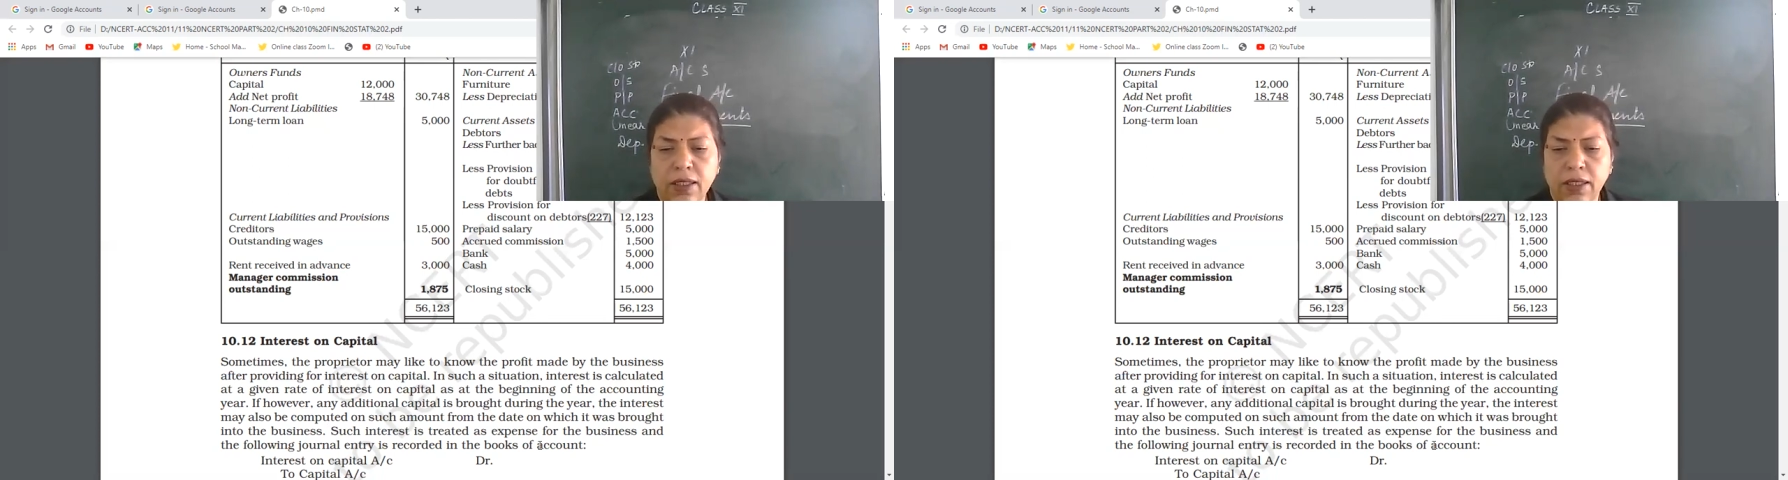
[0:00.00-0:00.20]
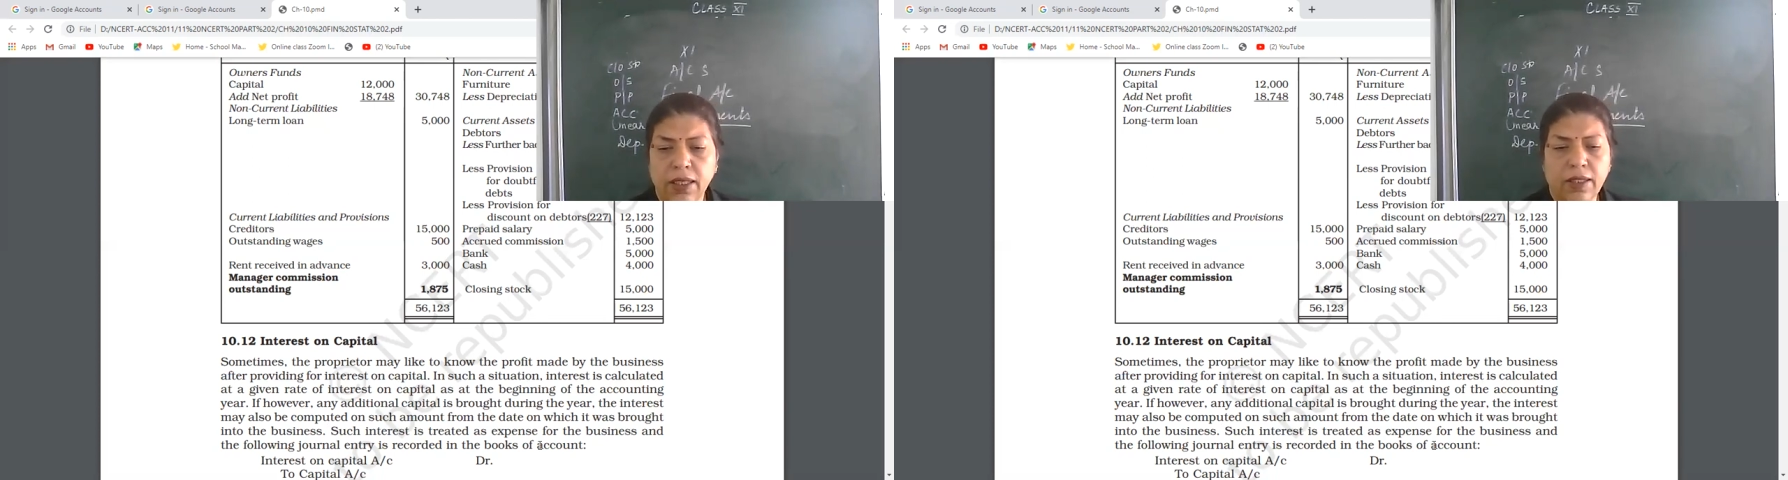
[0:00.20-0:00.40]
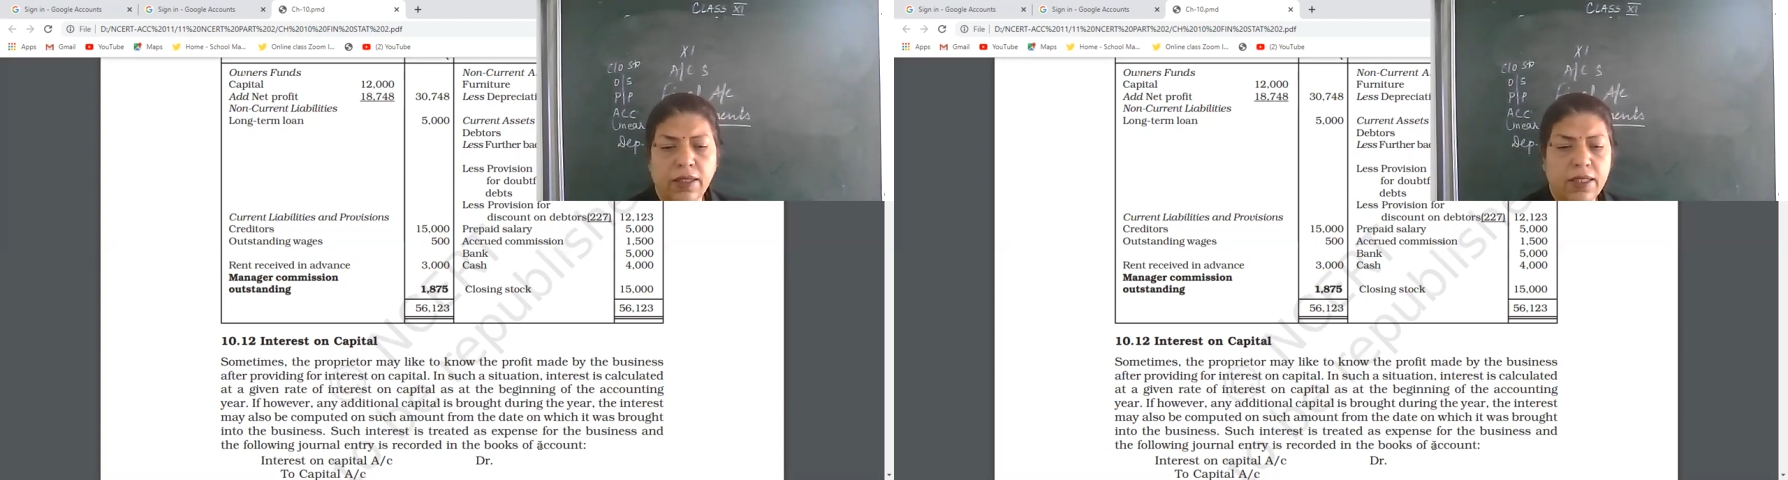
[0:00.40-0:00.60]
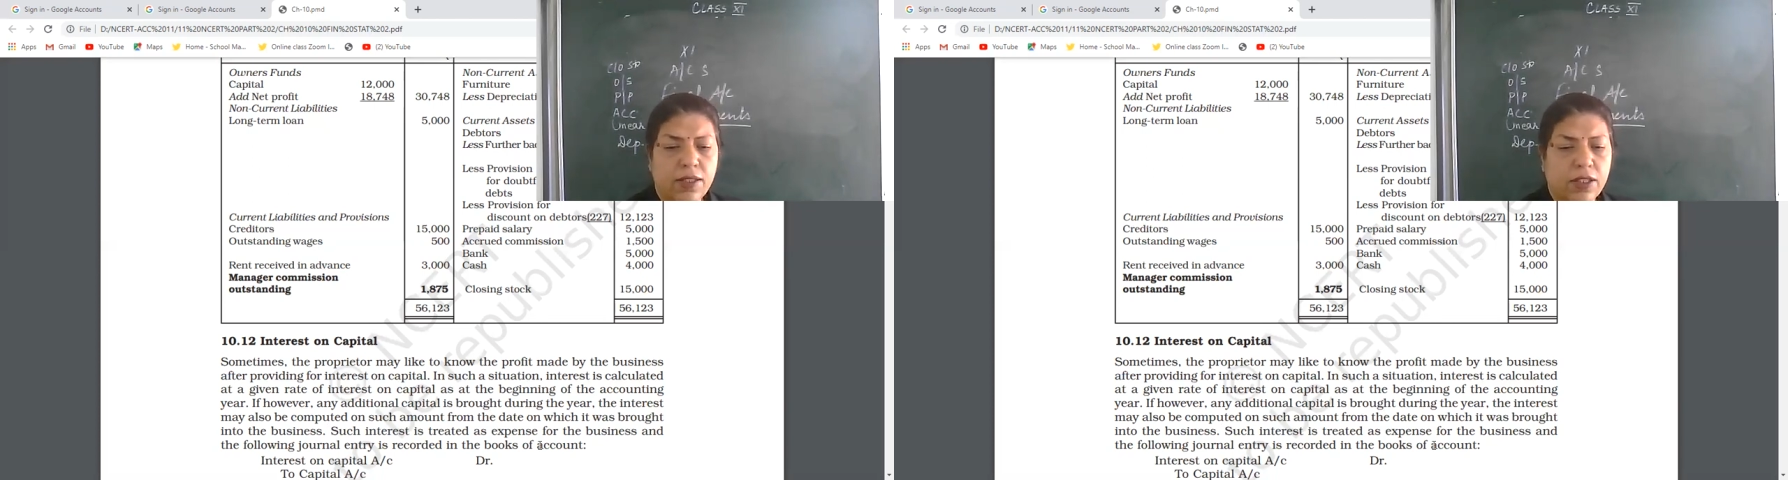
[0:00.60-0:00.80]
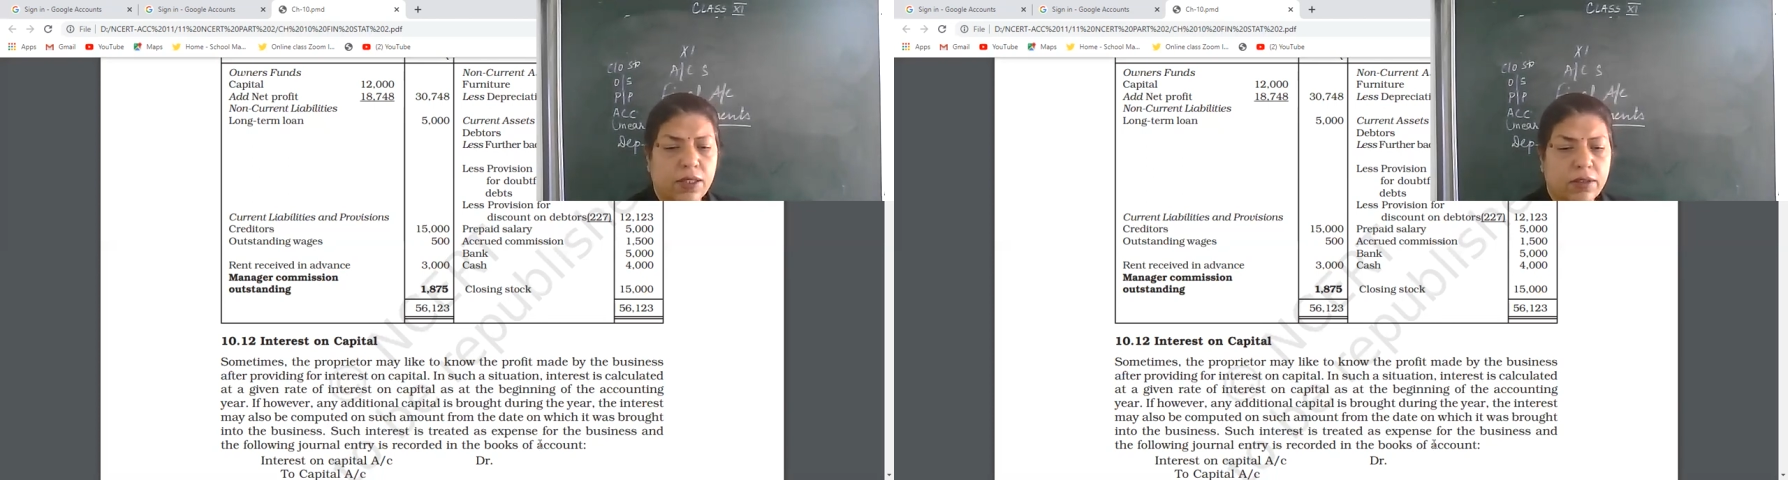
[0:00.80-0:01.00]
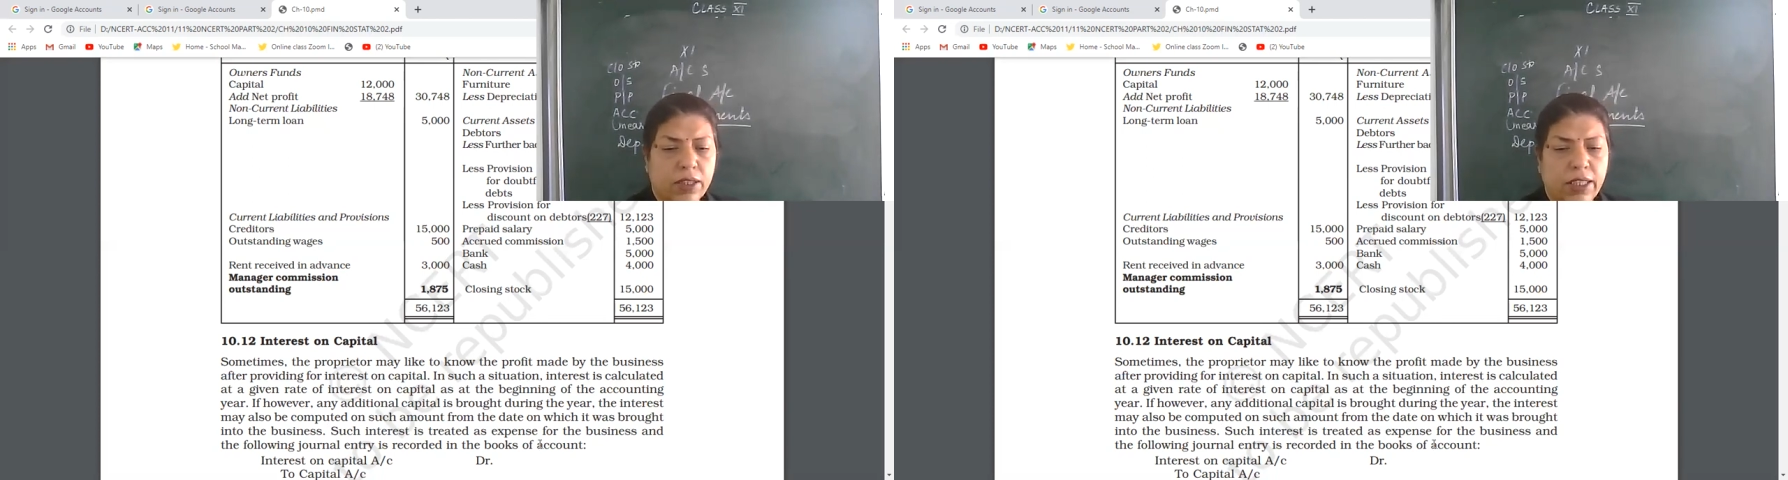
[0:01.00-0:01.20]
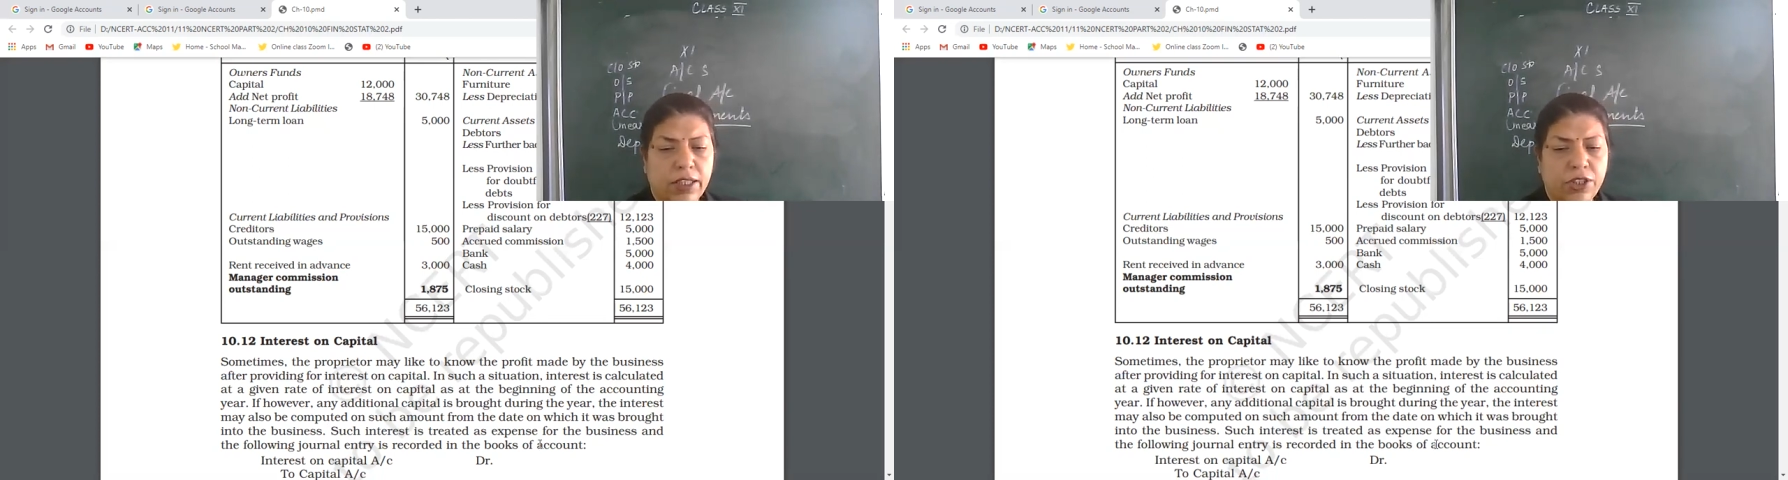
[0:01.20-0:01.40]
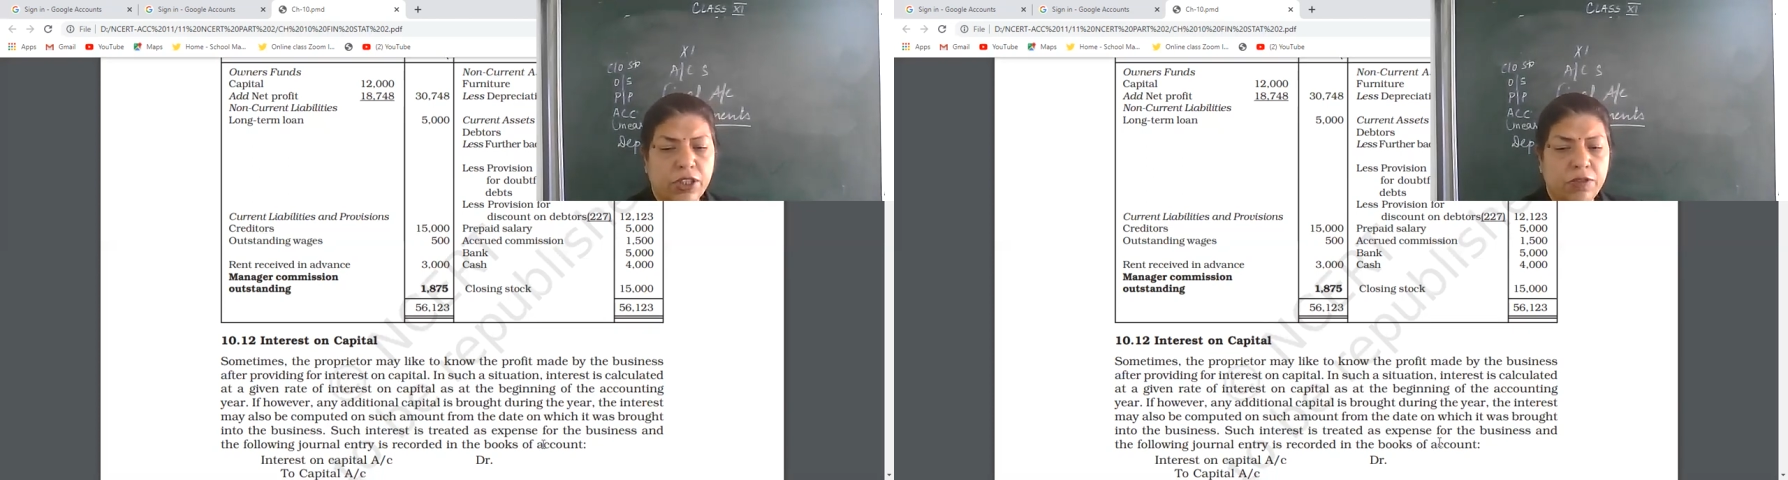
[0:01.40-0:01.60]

and this journal entry